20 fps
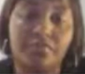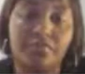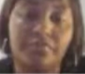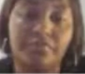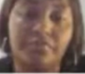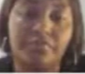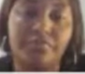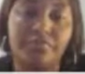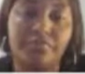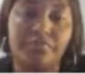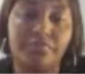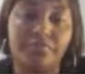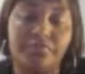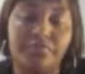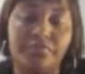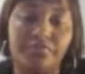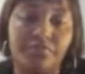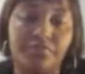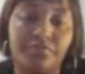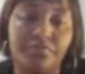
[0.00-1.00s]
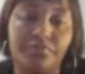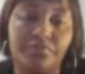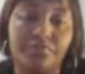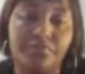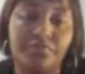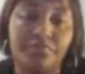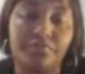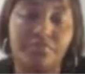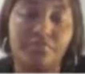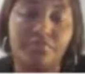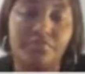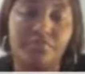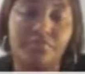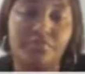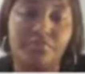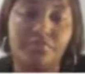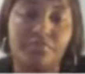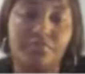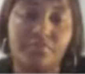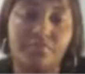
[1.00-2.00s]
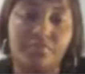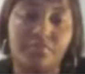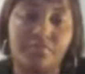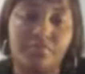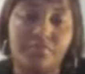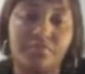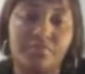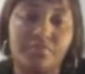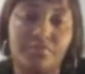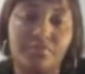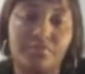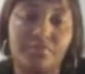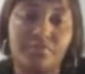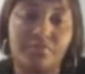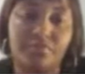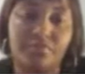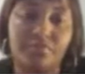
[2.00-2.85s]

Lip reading: The person shown says nothing.